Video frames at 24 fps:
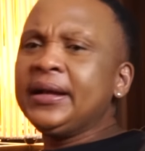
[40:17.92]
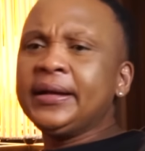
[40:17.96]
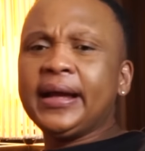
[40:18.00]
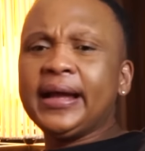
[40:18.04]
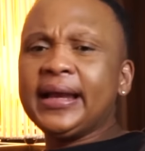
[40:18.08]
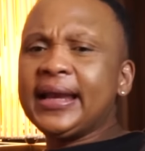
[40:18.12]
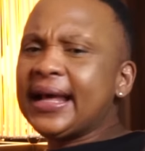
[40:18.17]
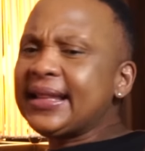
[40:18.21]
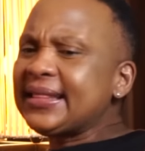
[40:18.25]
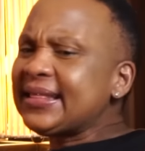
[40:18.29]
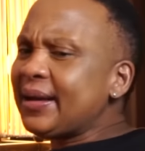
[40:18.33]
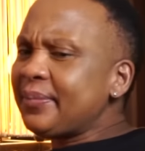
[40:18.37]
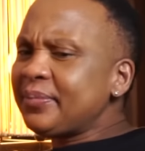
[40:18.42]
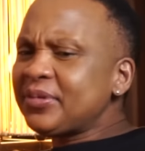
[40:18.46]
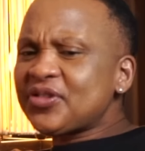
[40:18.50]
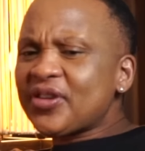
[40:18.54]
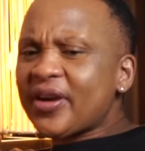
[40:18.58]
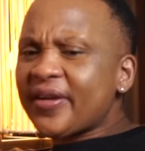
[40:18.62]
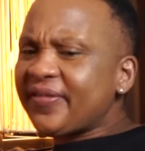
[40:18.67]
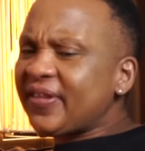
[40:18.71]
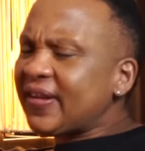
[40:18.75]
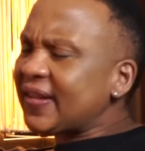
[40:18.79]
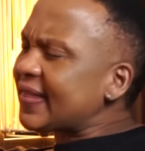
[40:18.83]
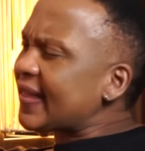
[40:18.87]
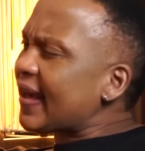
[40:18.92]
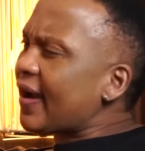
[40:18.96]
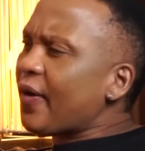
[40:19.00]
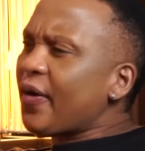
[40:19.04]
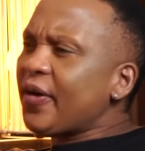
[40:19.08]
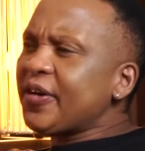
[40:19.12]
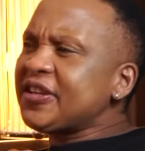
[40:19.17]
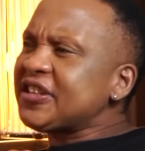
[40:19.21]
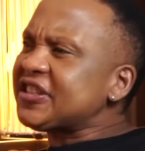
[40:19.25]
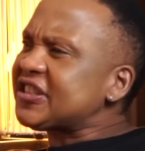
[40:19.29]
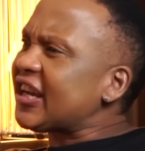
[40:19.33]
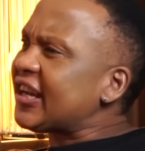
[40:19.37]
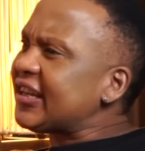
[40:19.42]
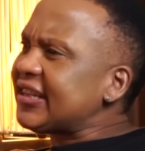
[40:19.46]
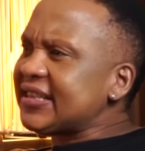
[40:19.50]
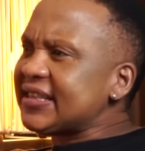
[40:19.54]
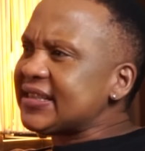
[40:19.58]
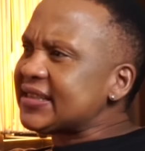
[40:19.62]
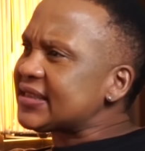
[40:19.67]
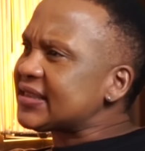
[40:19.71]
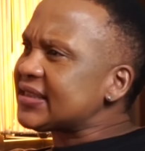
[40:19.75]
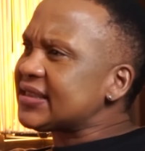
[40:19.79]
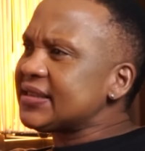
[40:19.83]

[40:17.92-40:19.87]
Let them travel their own journeys.